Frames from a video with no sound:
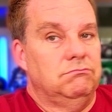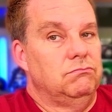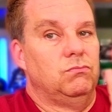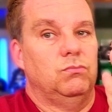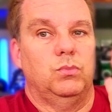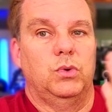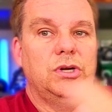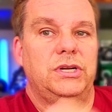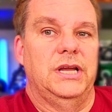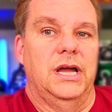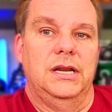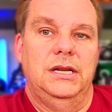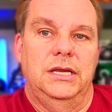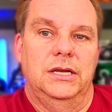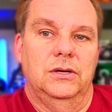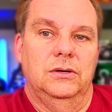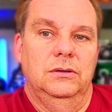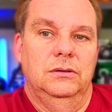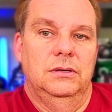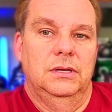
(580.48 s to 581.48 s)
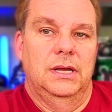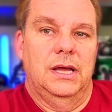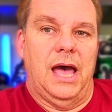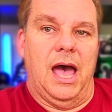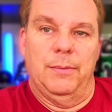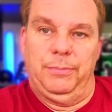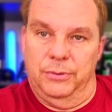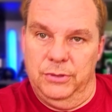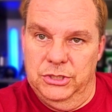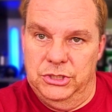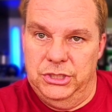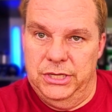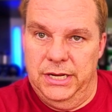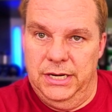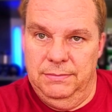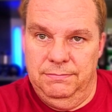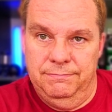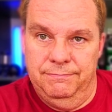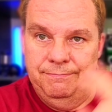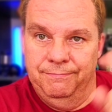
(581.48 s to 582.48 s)
we're done here. I
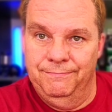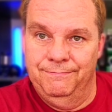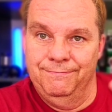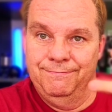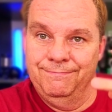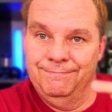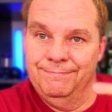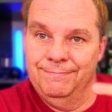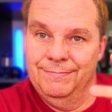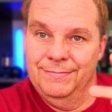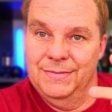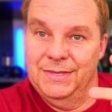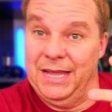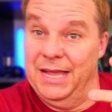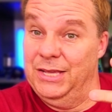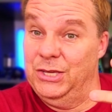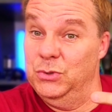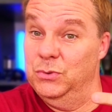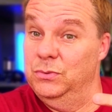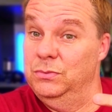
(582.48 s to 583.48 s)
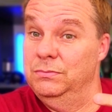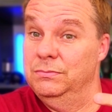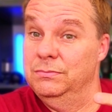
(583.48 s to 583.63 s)
appreciate it. Thank you.